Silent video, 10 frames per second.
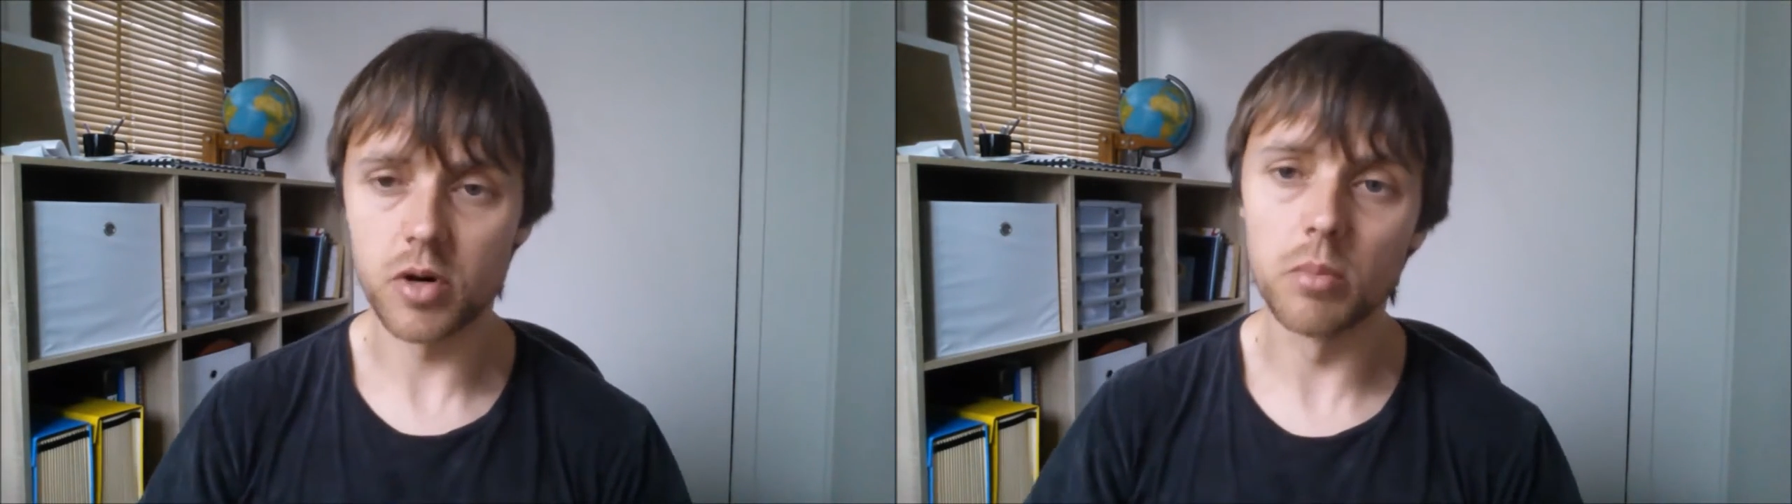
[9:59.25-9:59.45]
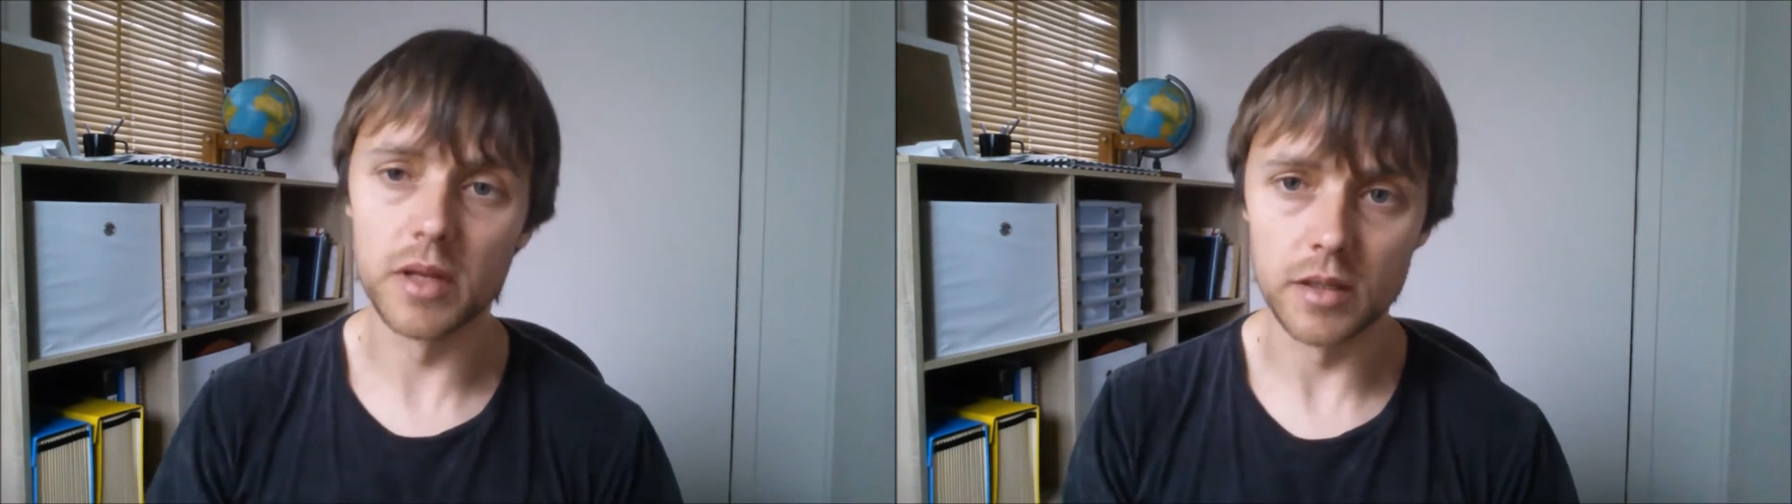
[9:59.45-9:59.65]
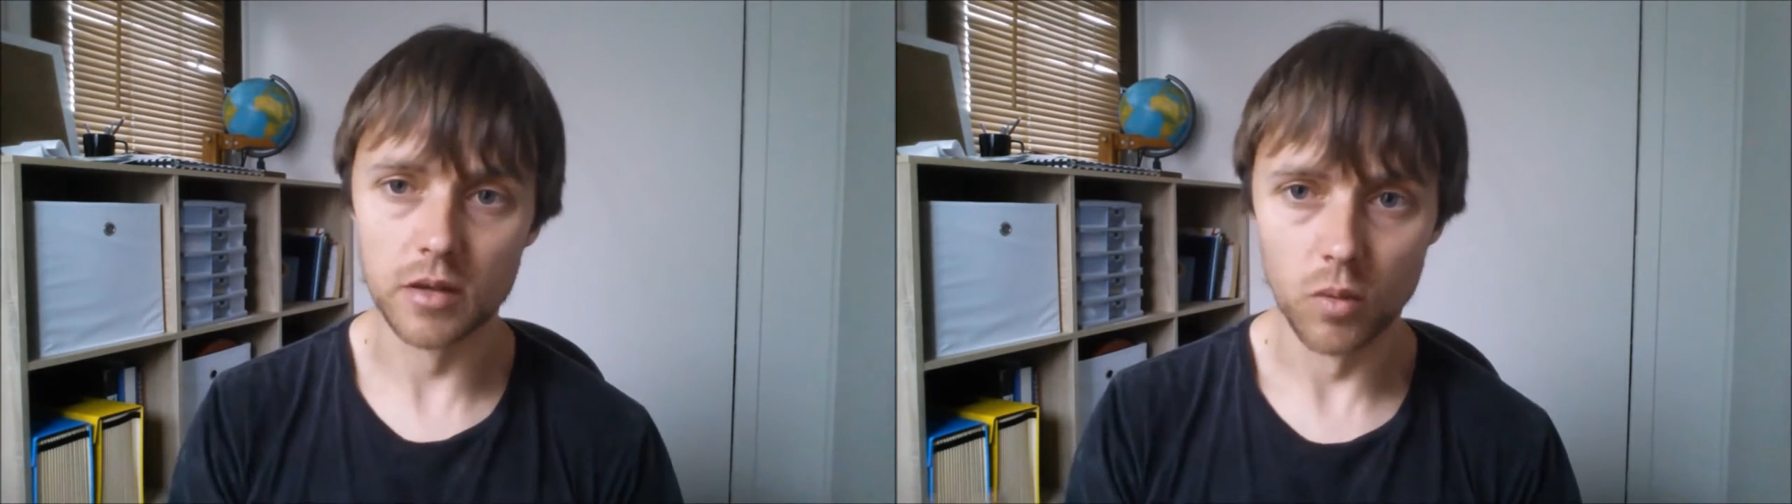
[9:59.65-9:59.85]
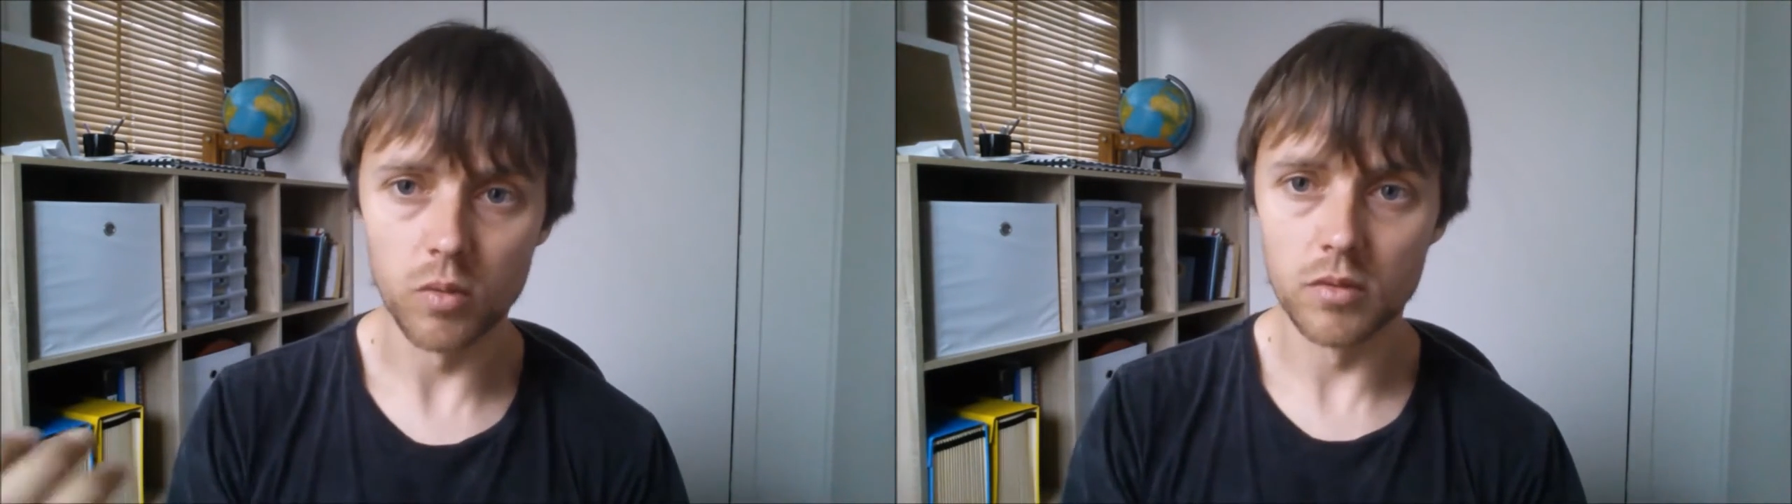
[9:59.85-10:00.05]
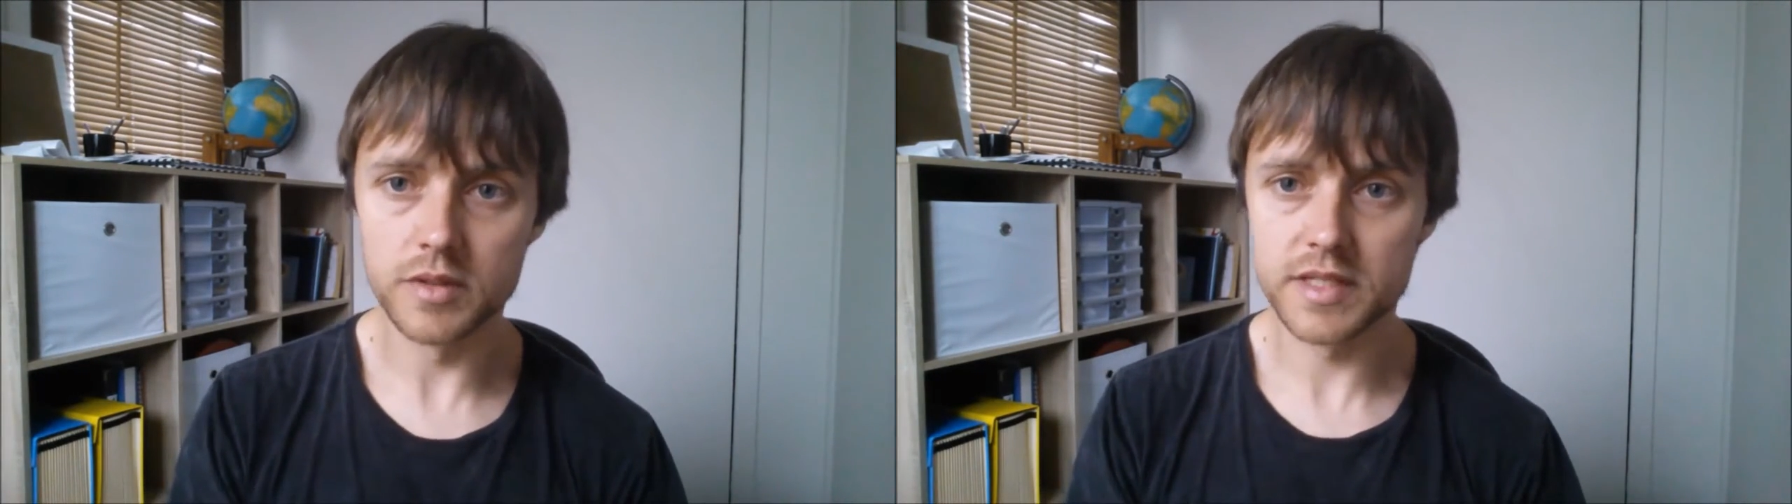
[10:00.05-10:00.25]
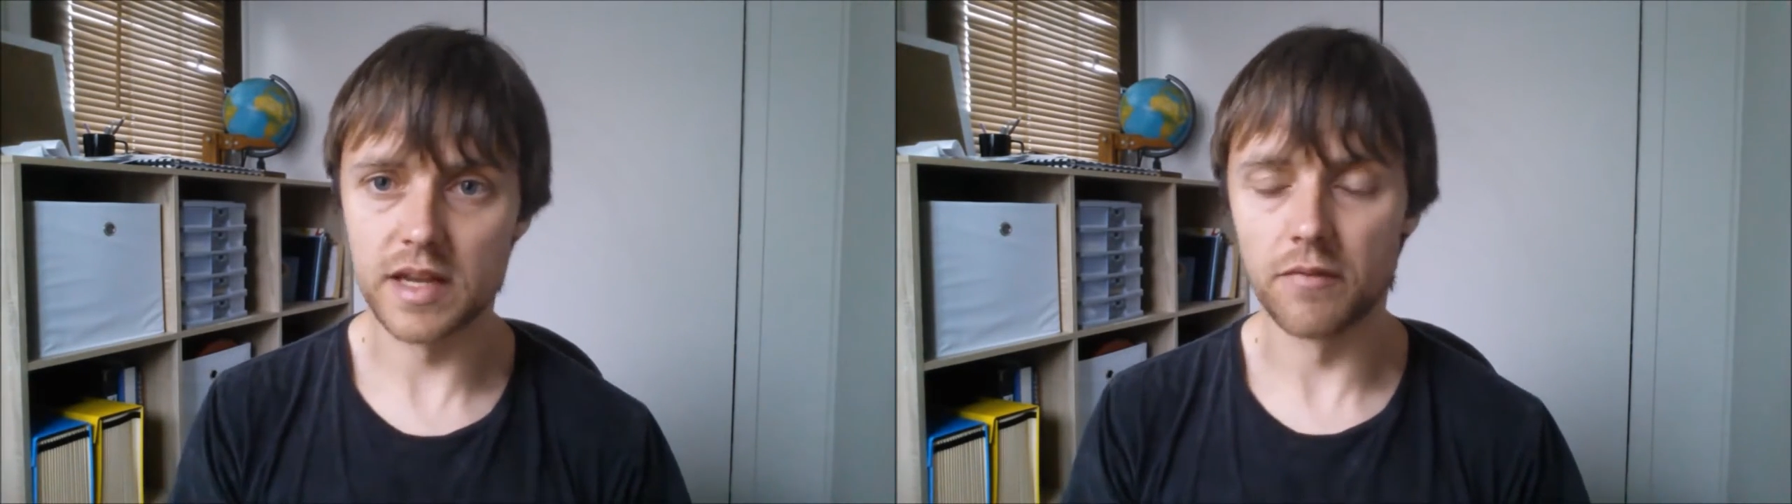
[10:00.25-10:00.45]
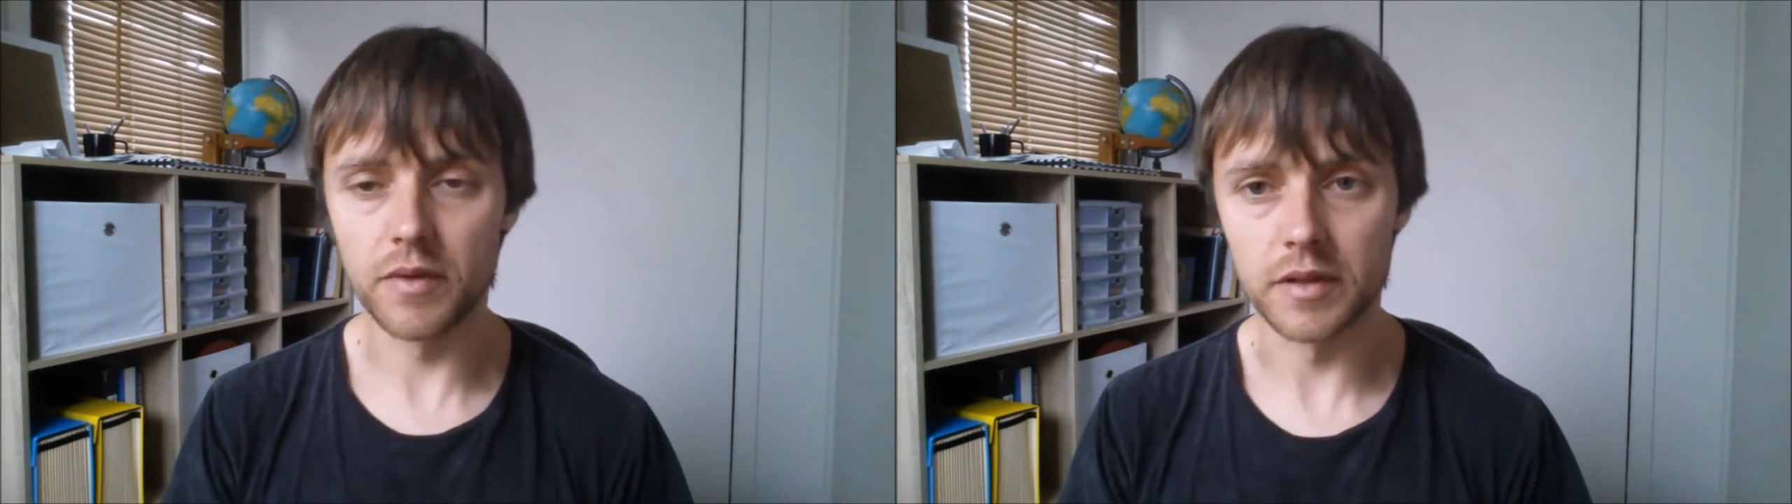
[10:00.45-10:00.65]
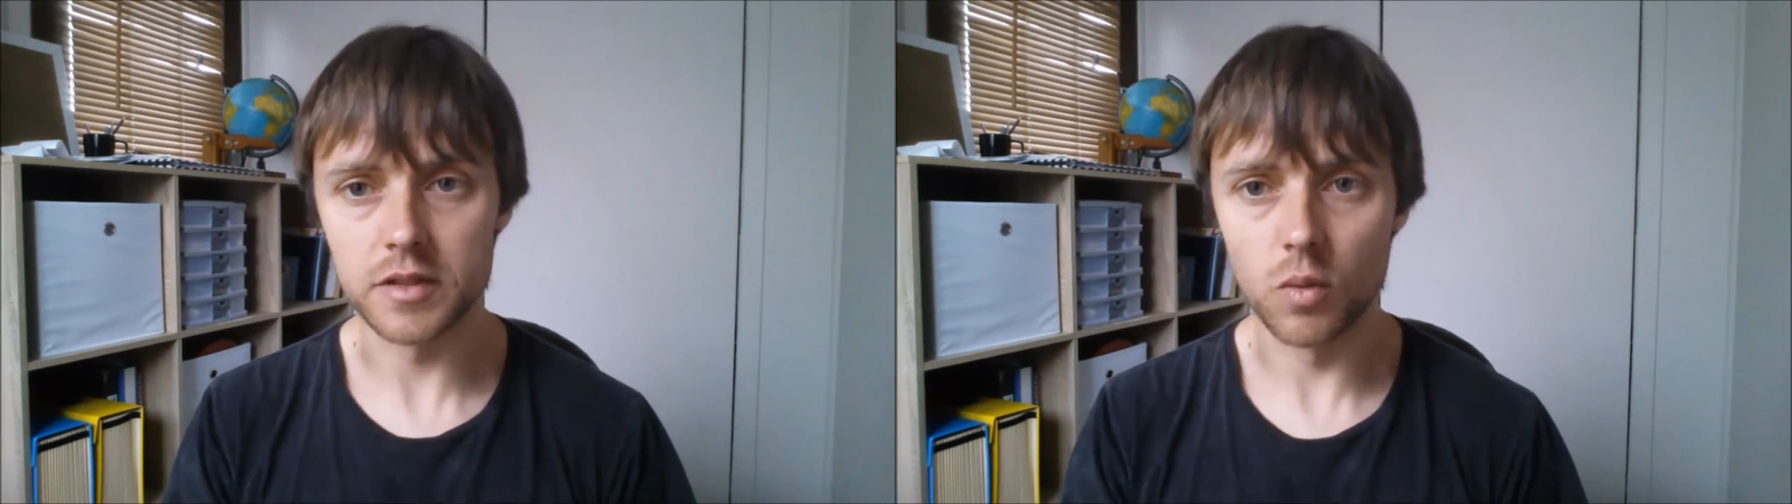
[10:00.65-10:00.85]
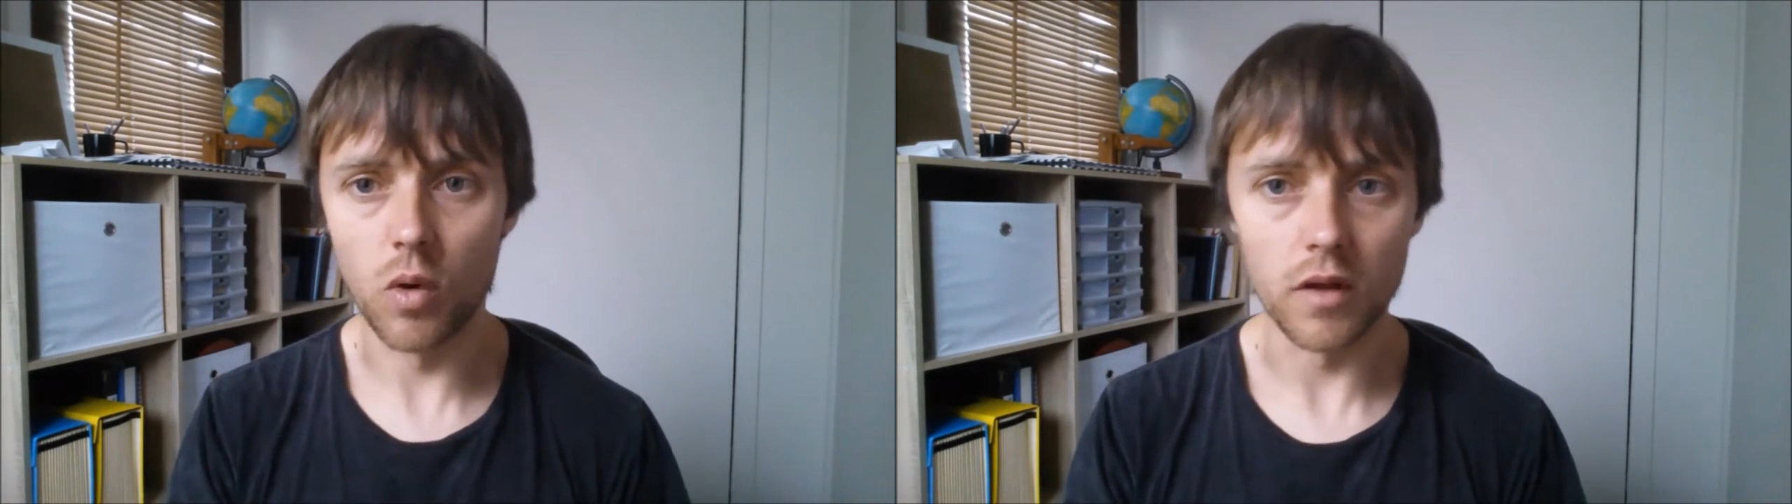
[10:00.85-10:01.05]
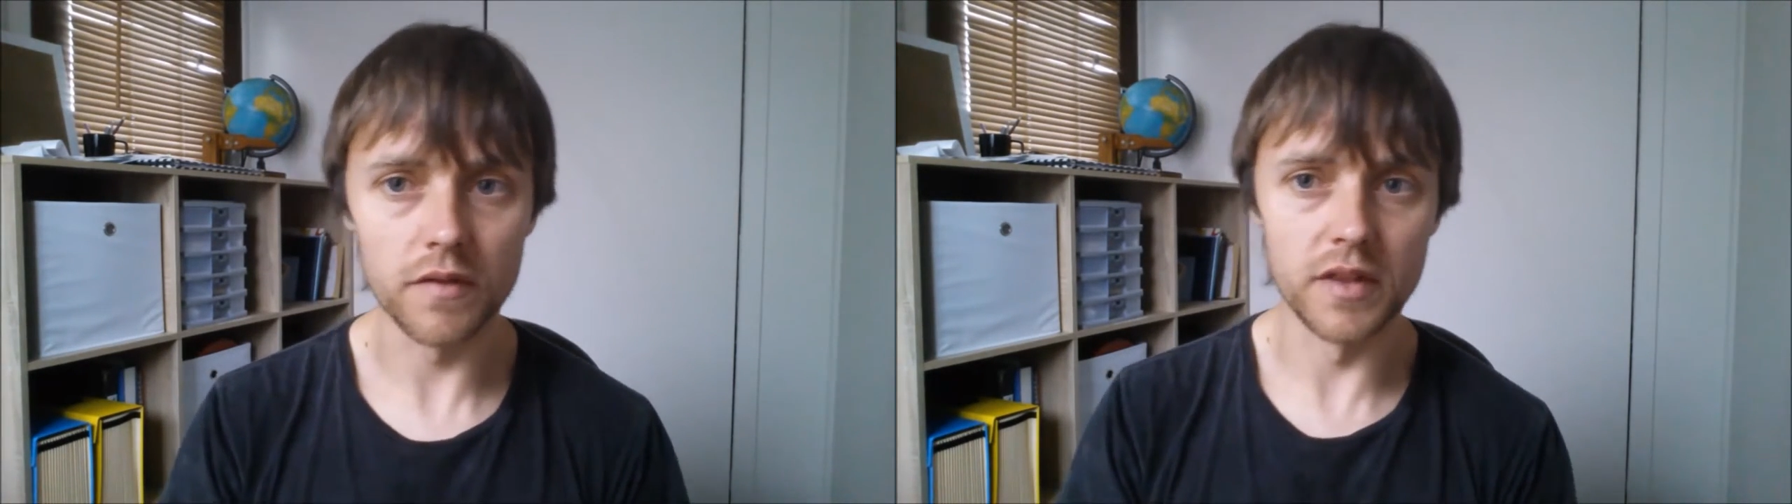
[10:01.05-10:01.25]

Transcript: Probably something to what